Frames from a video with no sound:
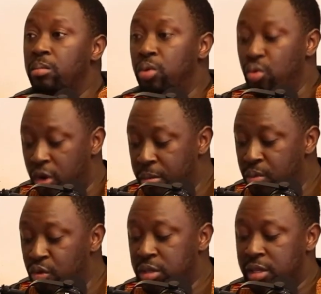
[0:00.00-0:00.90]
Blue
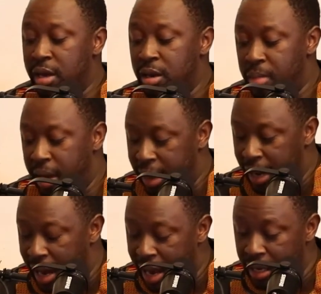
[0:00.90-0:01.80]
Robin was started by a
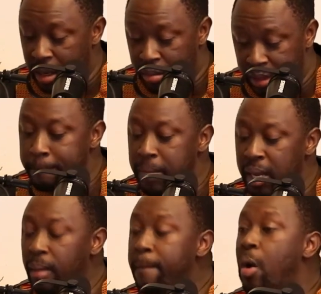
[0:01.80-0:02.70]
guy named
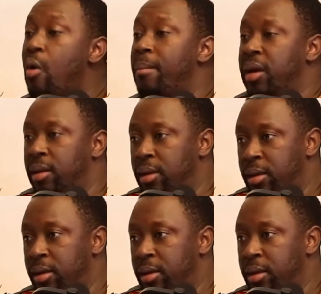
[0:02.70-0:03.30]
Bill Bowman.